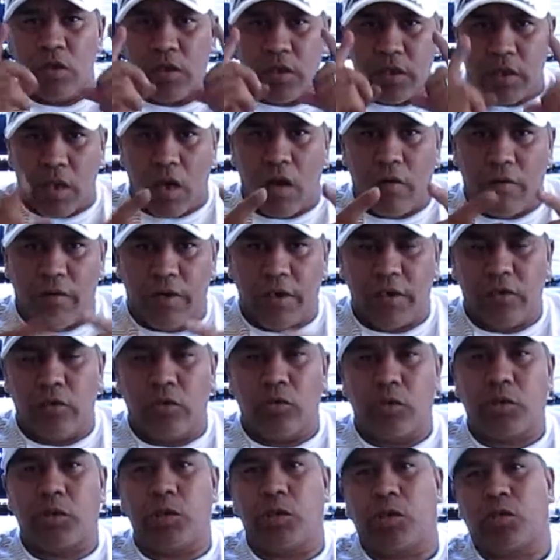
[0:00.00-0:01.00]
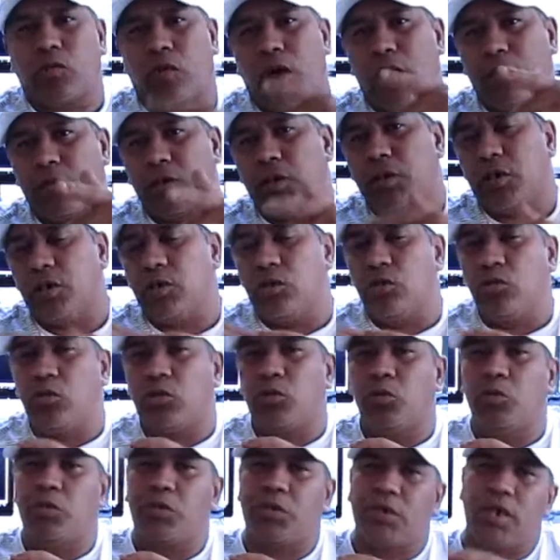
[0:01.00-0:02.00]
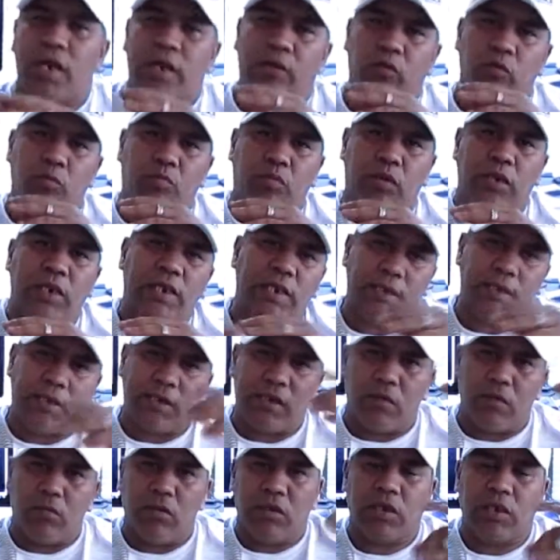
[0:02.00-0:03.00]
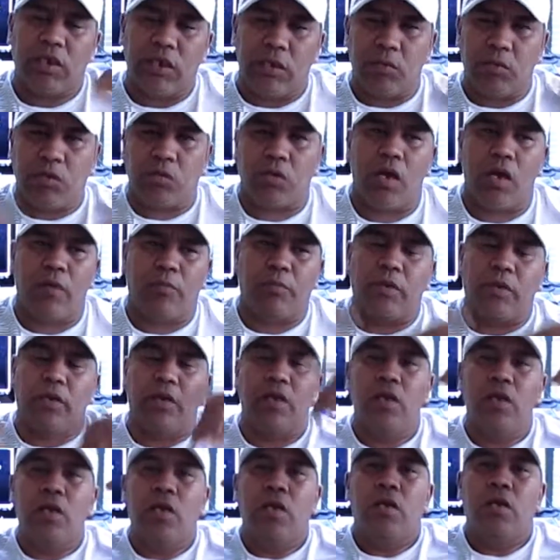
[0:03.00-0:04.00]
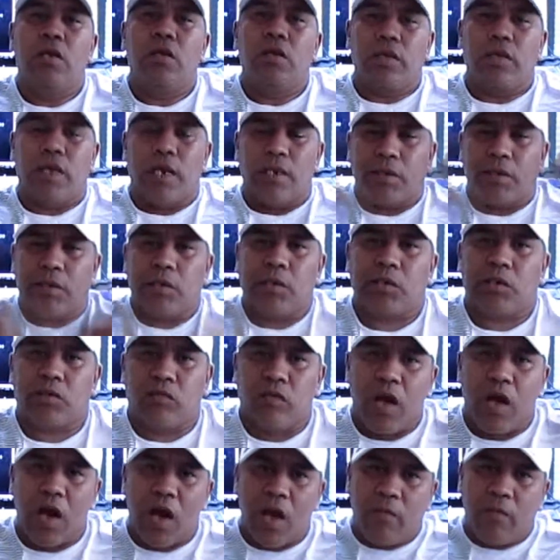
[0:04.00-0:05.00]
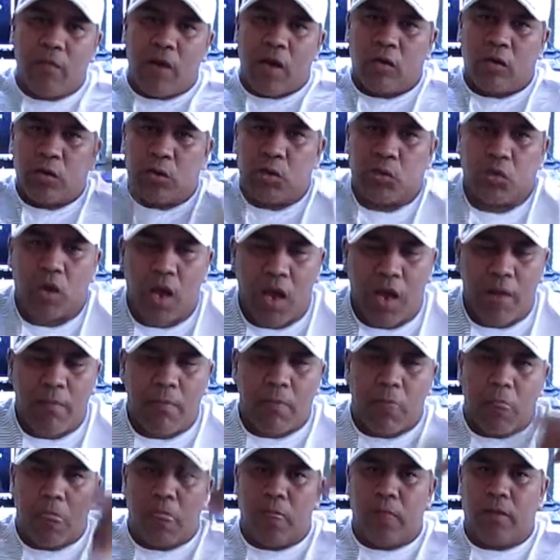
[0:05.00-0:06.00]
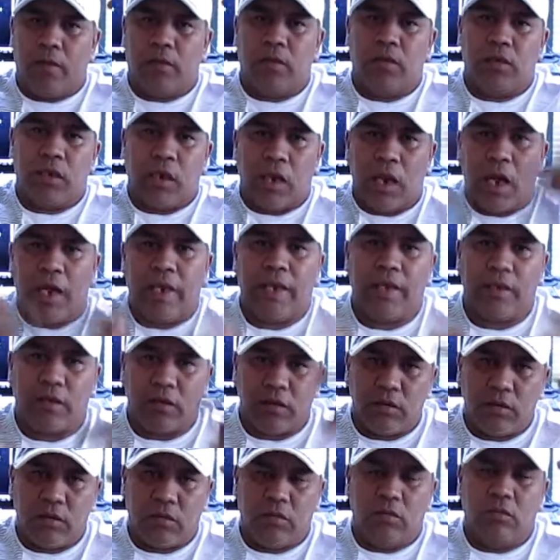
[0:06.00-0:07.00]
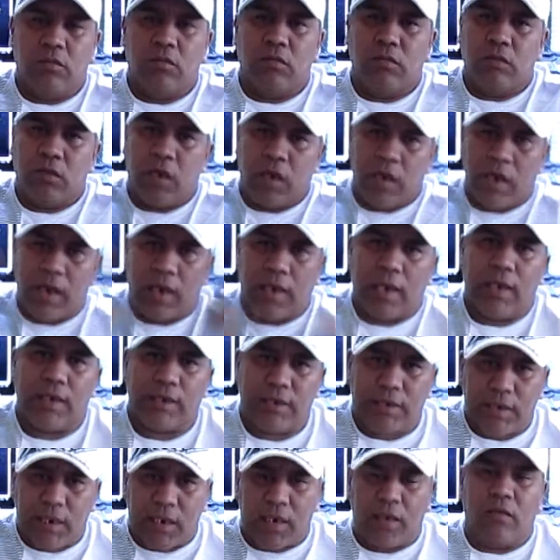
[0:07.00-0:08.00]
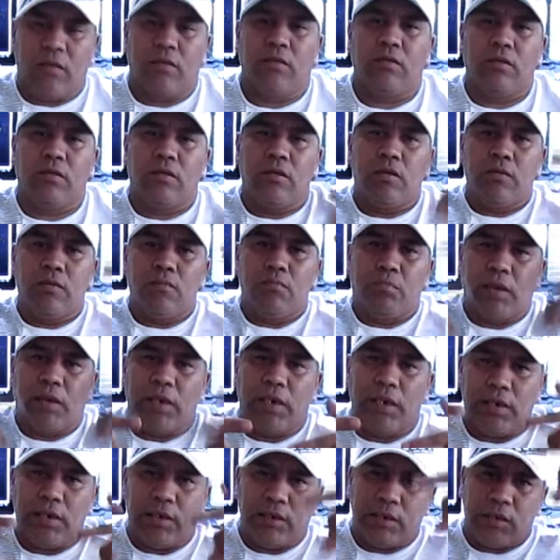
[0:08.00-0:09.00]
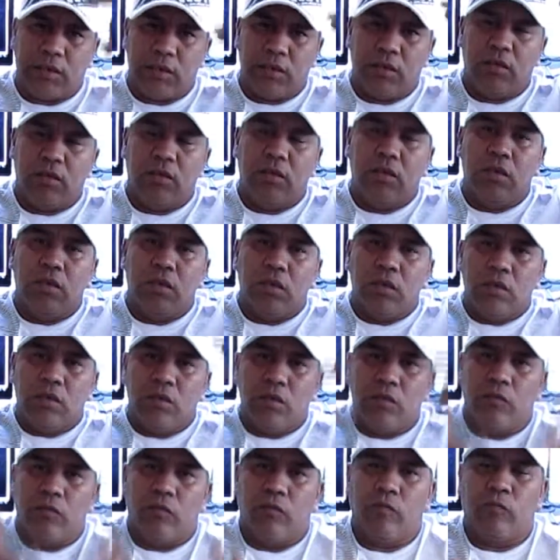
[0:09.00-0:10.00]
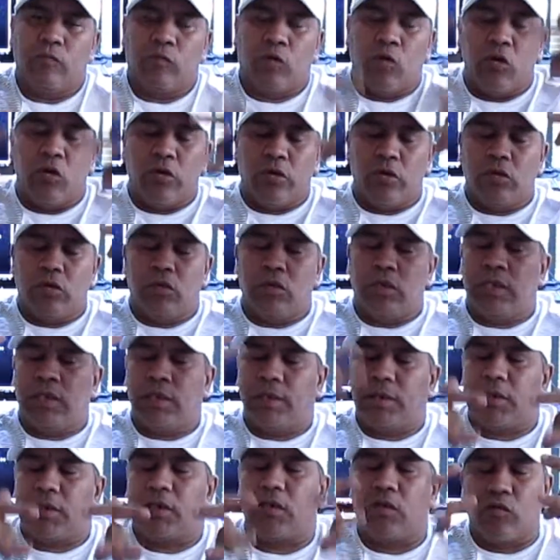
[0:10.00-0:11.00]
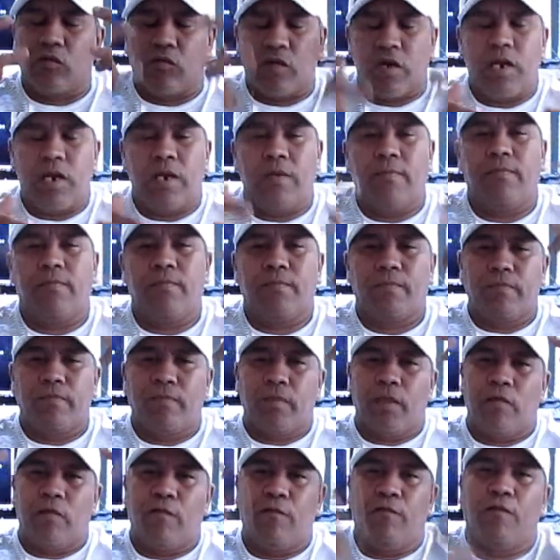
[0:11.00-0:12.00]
Y'all already know, subscribe to the YouTube channel, please, and I'm going to keep dropping. Y'all subscribe, I'll drop, like, and like I say, please, go to Instagram and